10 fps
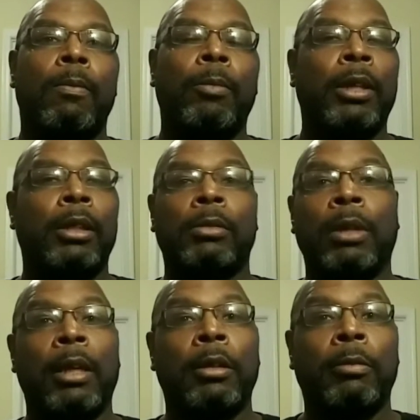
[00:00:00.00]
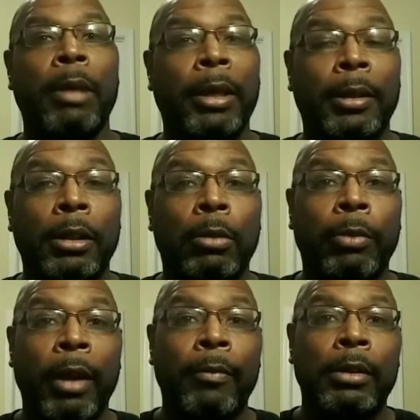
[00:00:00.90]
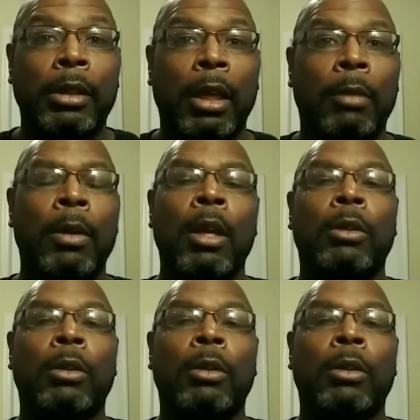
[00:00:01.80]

Because when I look back at that Ravens game,